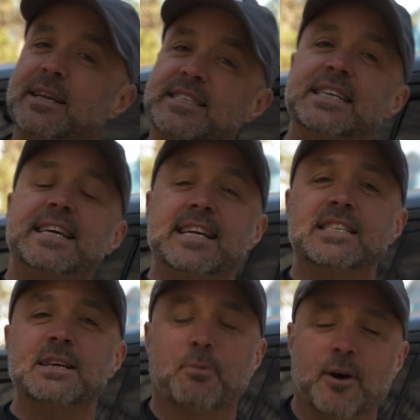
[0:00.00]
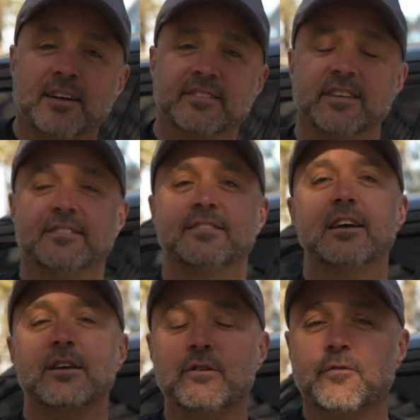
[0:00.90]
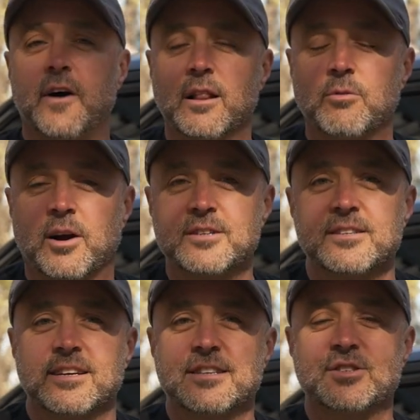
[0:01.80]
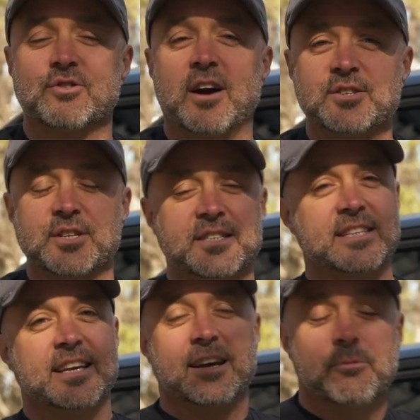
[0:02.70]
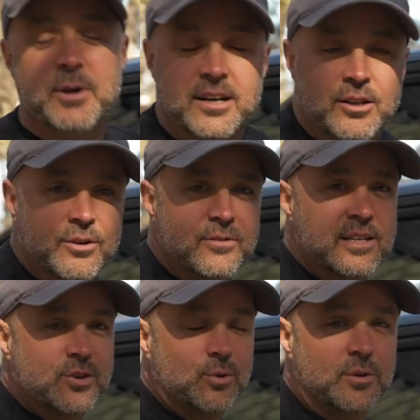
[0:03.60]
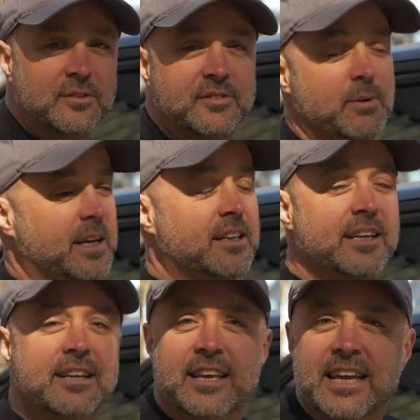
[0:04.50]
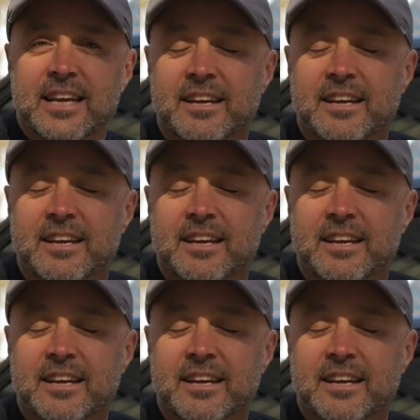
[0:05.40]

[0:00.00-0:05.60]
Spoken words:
it's an easy process. You follow our instructions. We include the tools, we include the heat